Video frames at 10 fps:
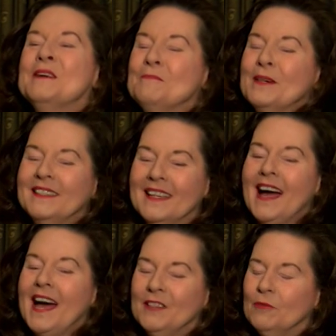But
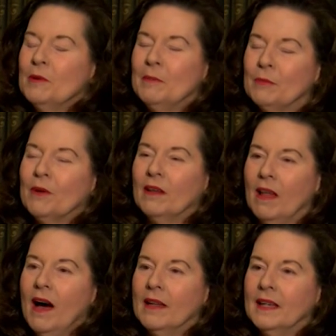yeah, I do remember a
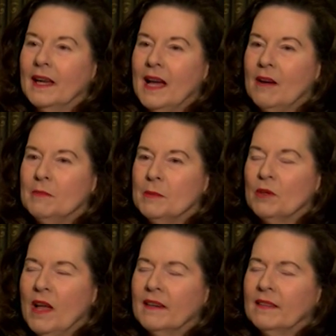lot. I remember
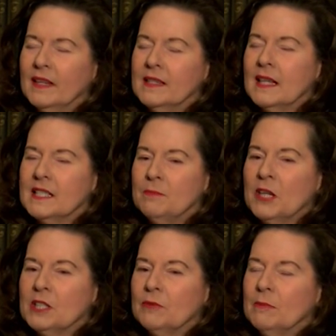a lot of things. I
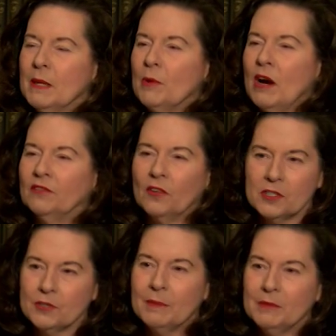especially remember our
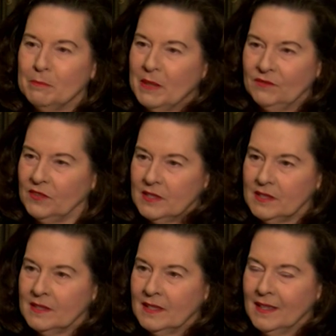first trip to
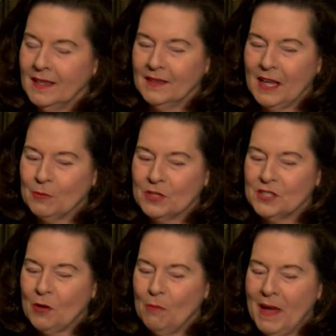Memphis. That was
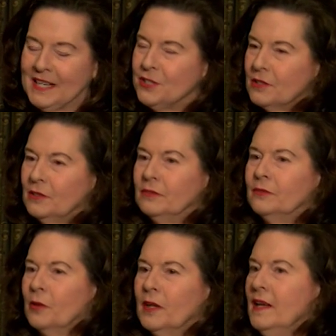so magical
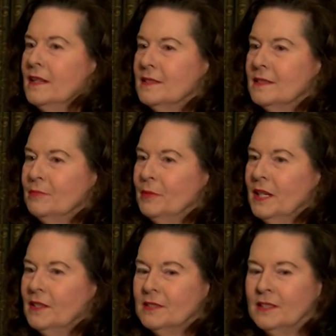for us,
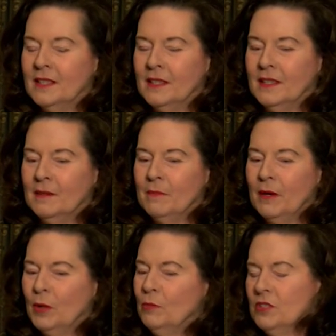because
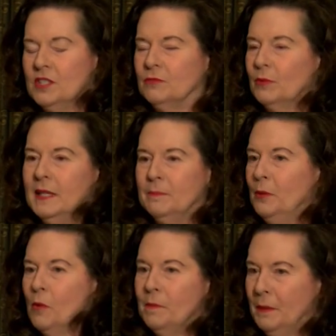we were just really
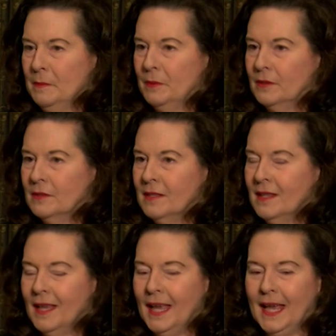poor people,
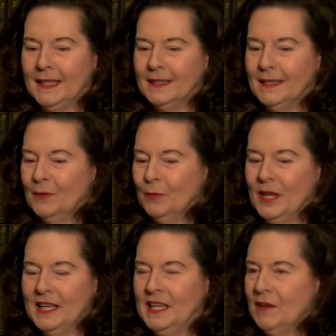and
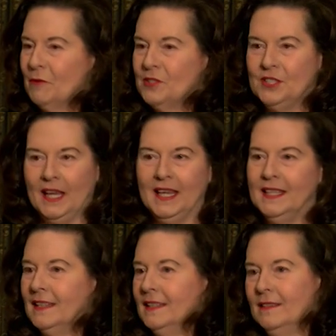we had never stayed
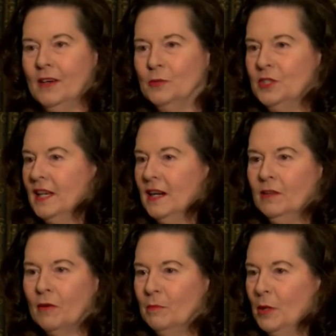in a
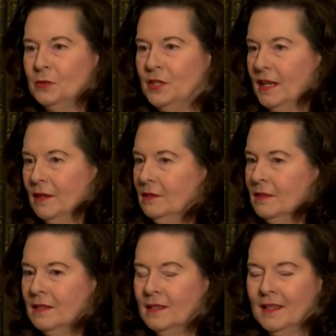hotel or a motel
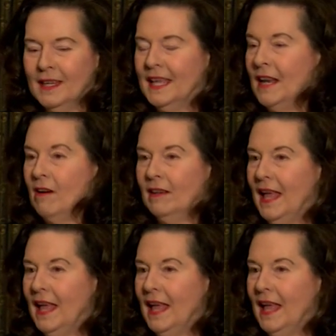in our